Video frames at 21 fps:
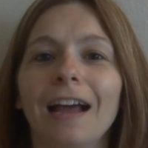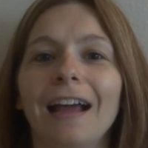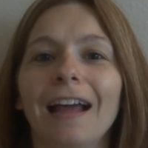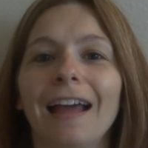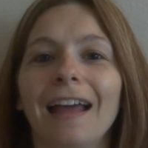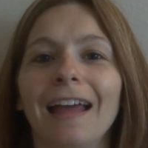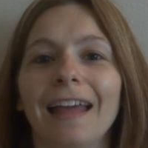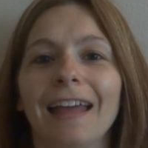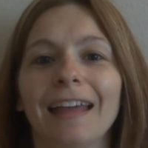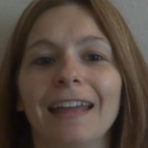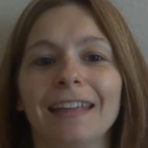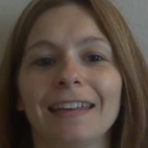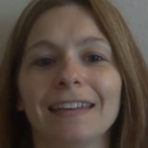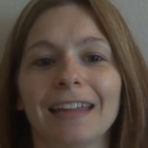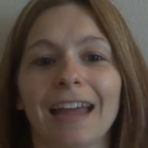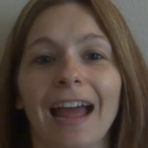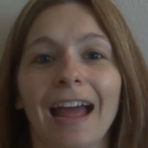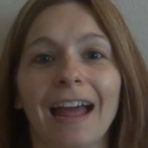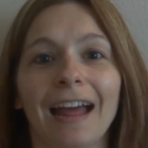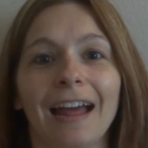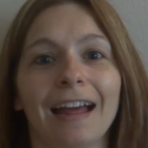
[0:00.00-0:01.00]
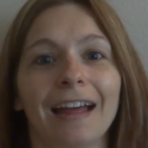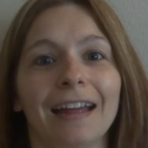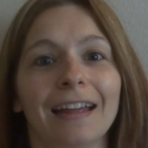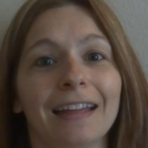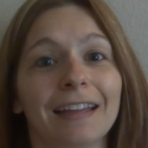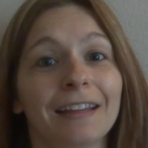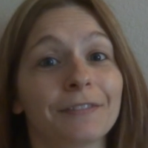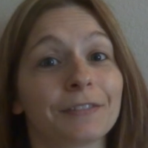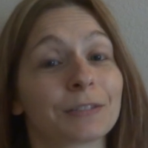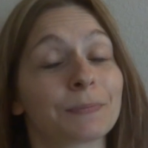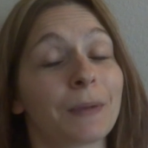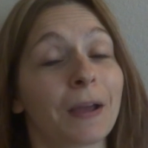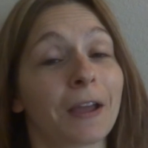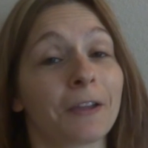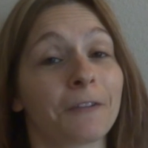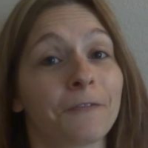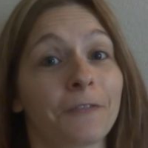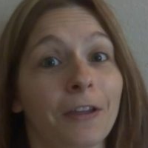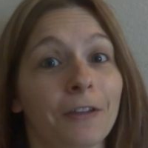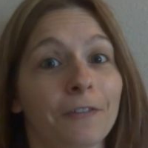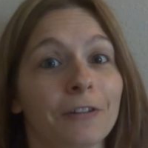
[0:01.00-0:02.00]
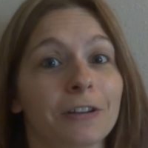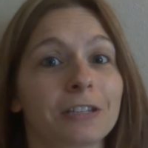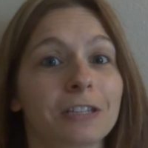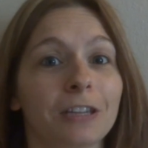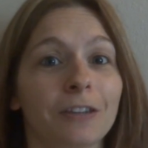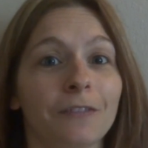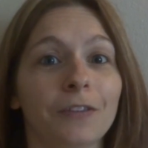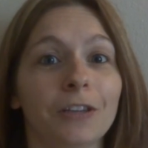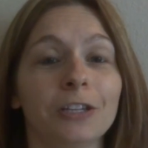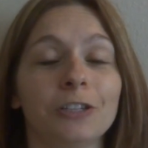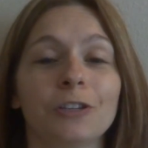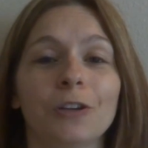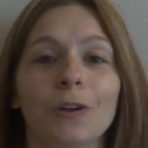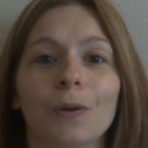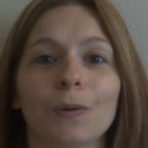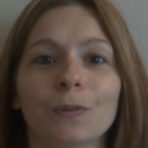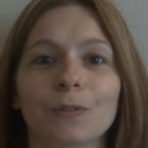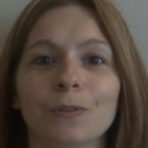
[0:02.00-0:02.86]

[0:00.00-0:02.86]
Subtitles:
and it was my favorite TV show,